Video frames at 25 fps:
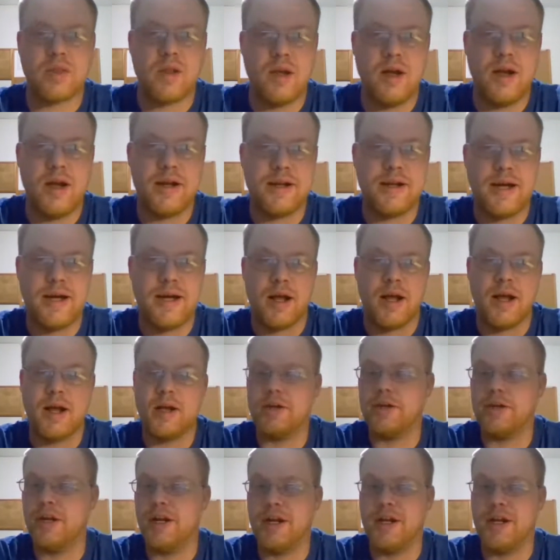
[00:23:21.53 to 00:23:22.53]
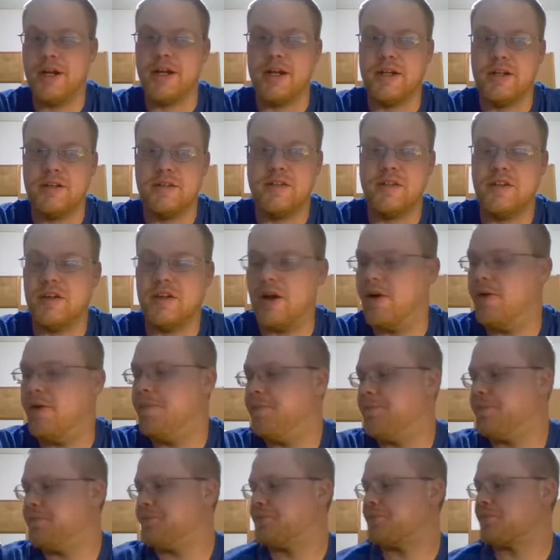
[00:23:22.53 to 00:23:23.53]
I got hungry again, so
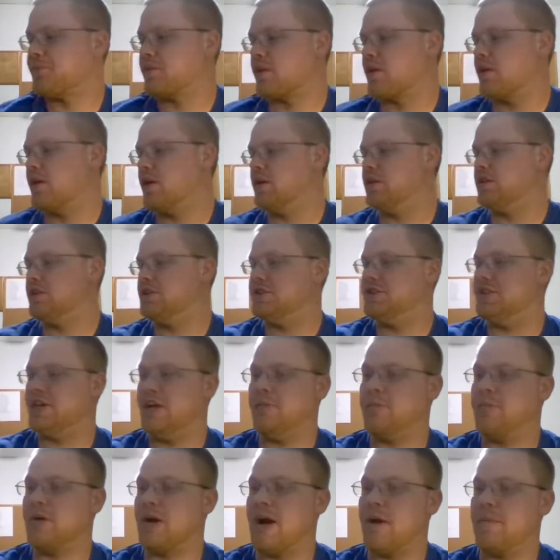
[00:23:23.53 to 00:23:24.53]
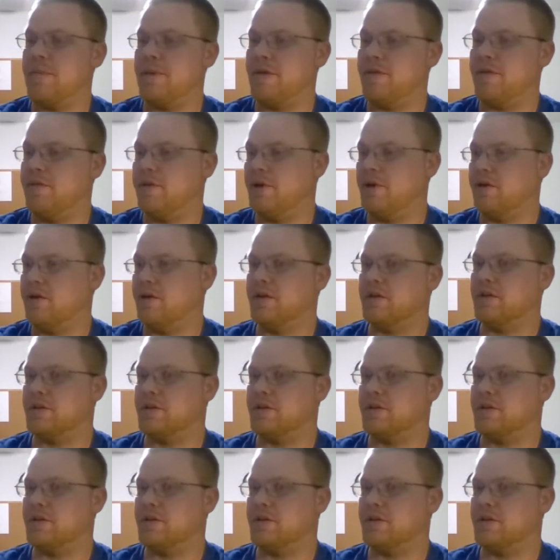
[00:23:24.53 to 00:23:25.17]
she brought me food.